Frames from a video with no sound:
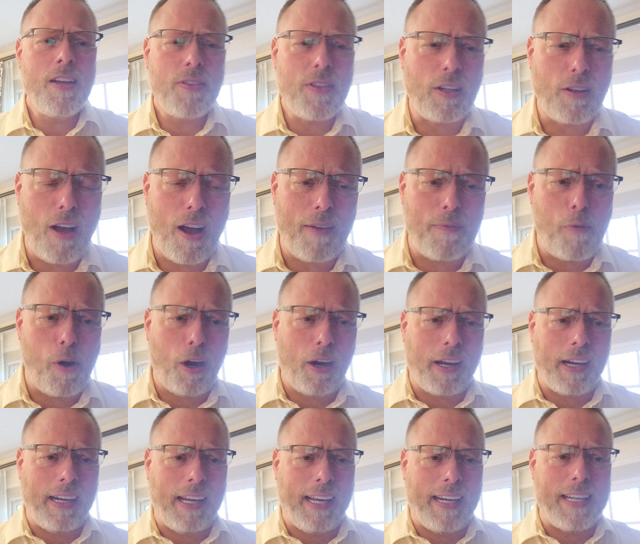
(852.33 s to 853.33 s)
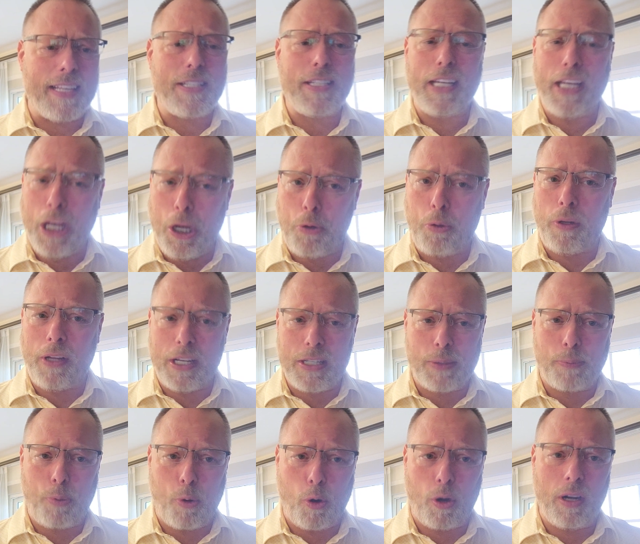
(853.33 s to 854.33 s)
The law of marketing is equally as
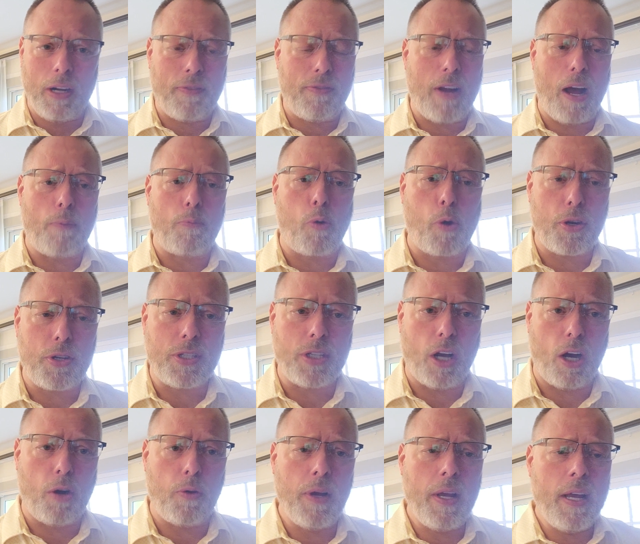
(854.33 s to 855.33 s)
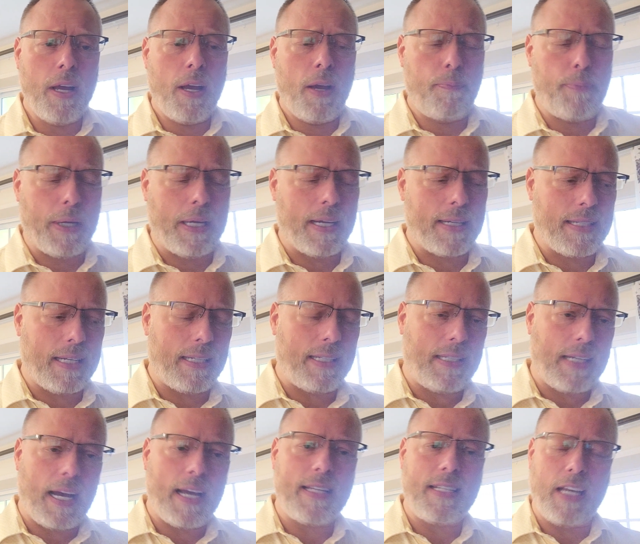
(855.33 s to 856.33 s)
important, if not more so, because
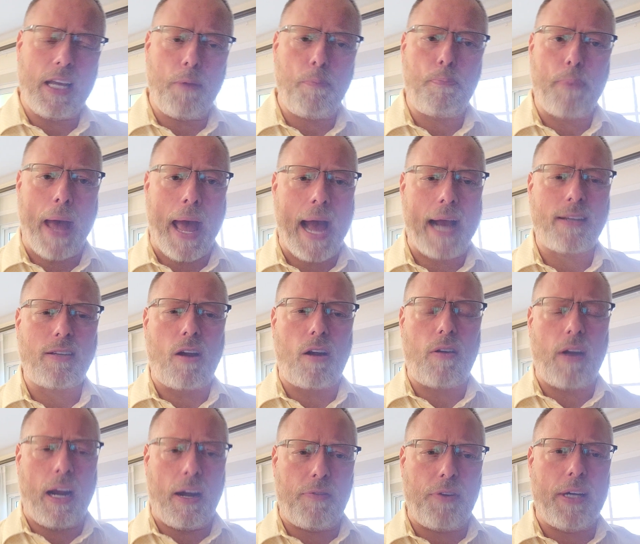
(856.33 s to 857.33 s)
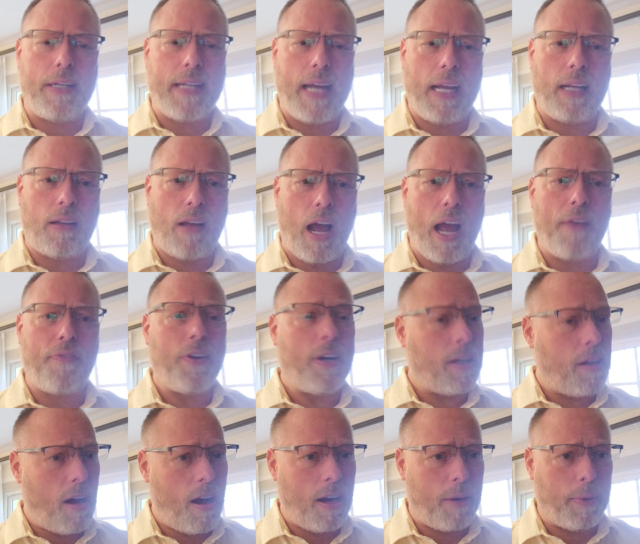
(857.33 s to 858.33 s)
it does impact our everyday life and
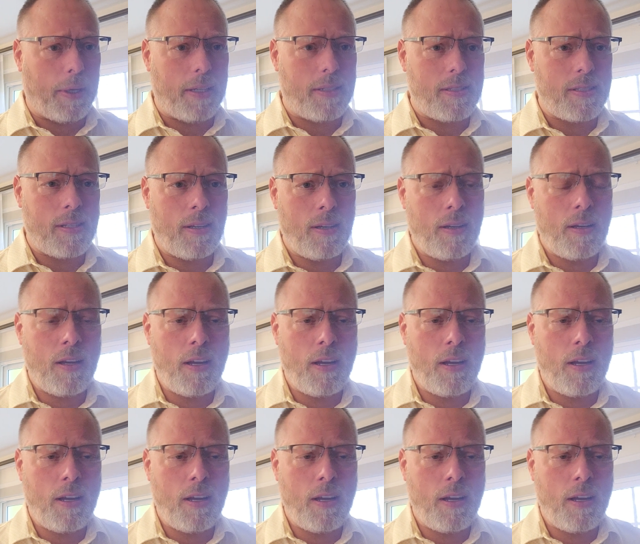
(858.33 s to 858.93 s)
economies.